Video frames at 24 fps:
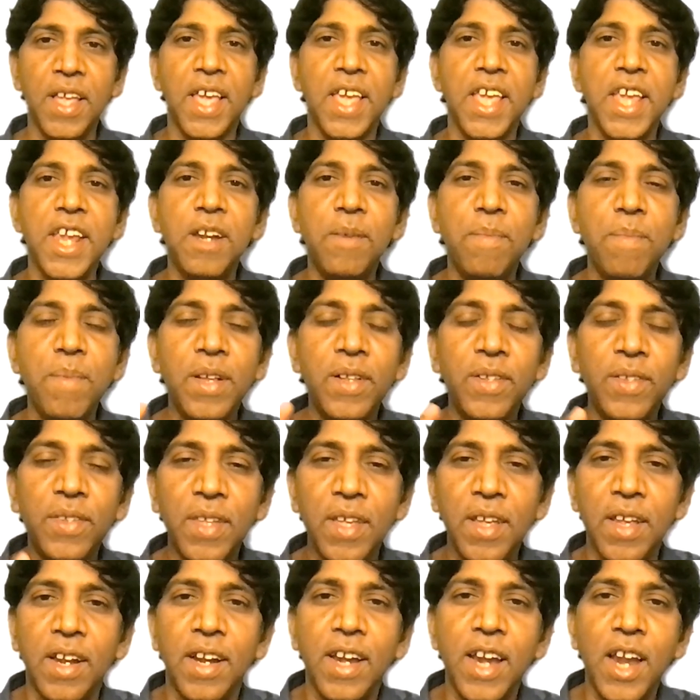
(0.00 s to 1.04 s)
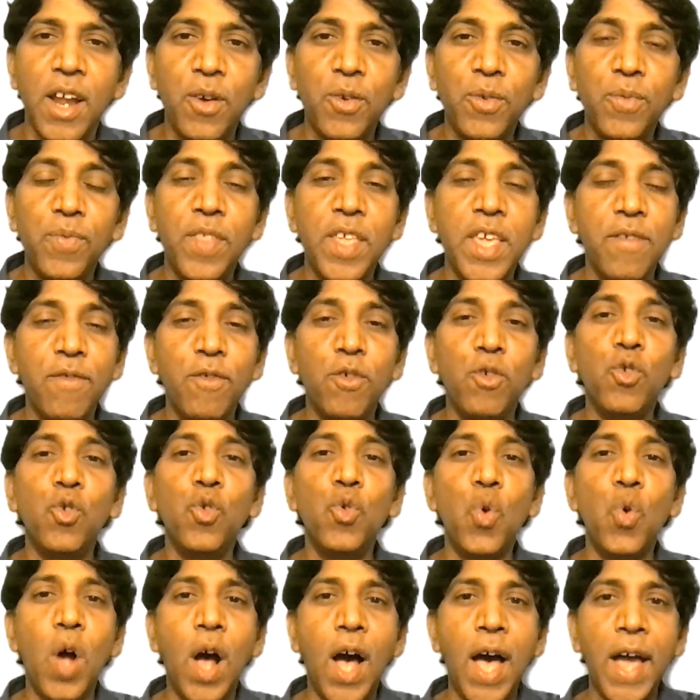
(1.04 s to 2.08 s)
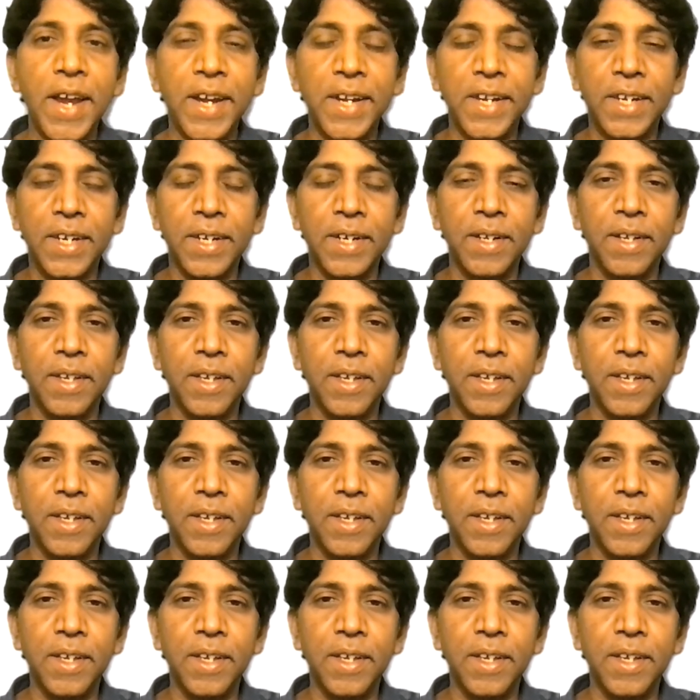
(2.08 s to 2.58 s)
It means now they grew height.